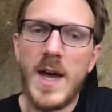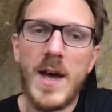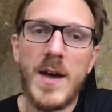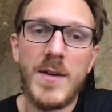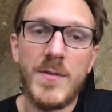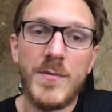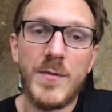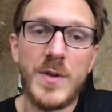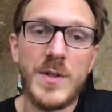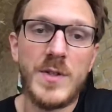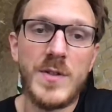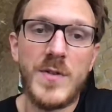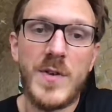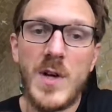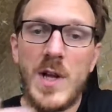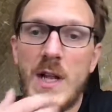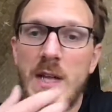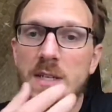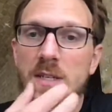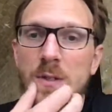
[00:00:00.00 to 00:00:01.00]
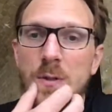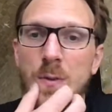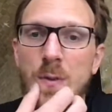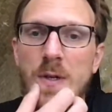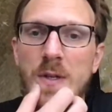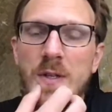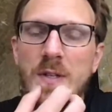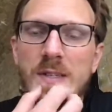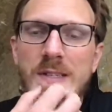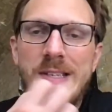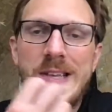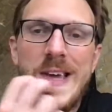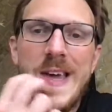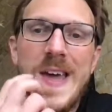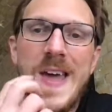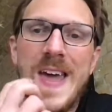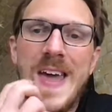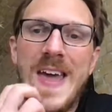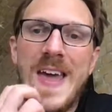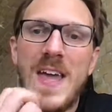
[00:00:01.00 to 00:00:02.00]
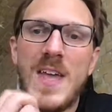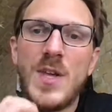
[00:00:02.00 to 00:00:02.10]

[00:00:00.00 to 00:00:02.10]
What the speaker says: First of all, I just wanted to say